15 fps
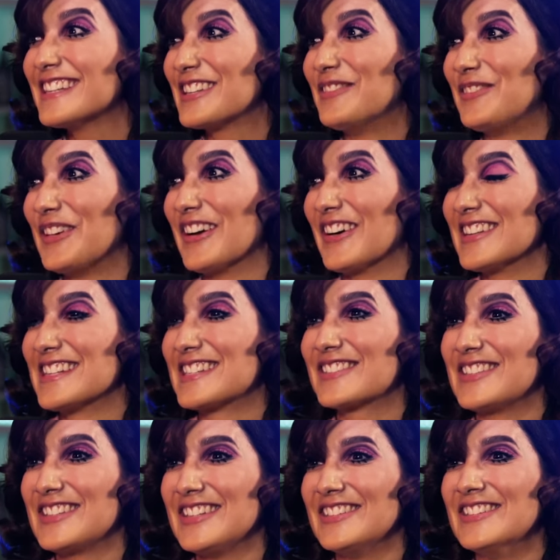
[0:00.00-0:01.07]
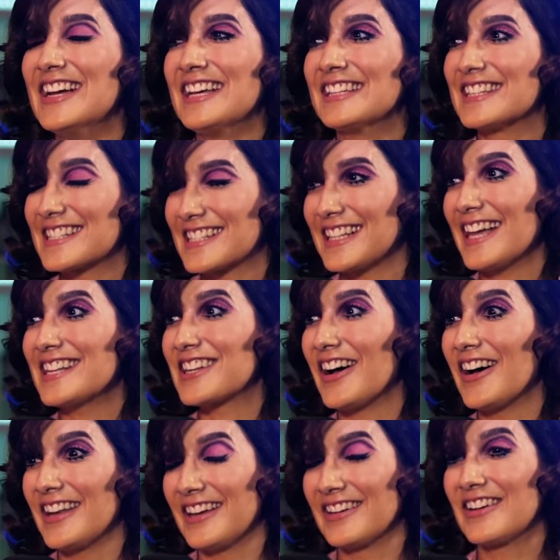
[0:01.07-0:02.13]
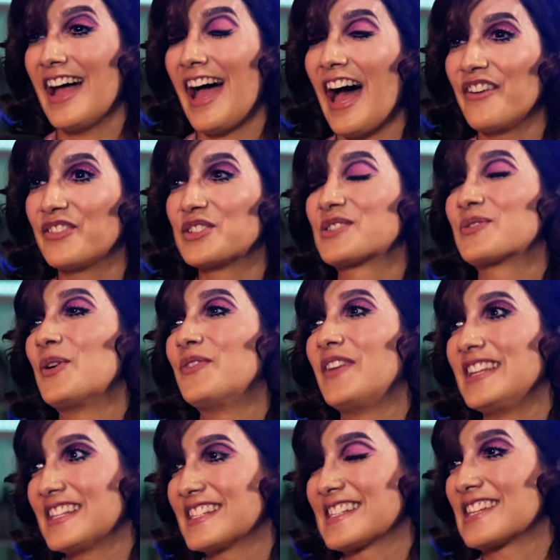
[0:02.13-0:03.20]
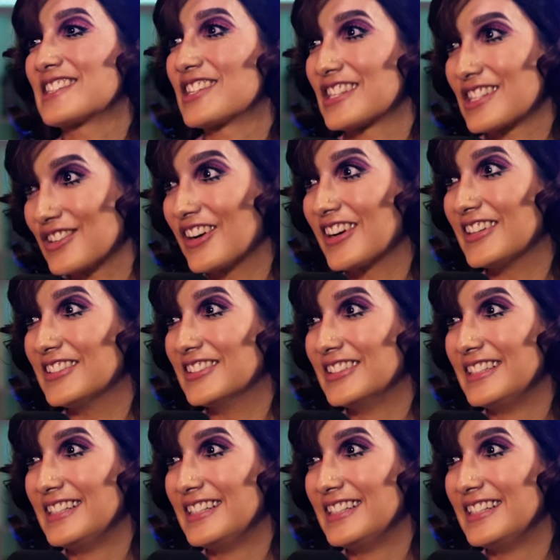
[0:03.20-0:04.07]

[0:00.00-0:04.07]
To be honest with you, the sledgehammer is what made it such a struggle.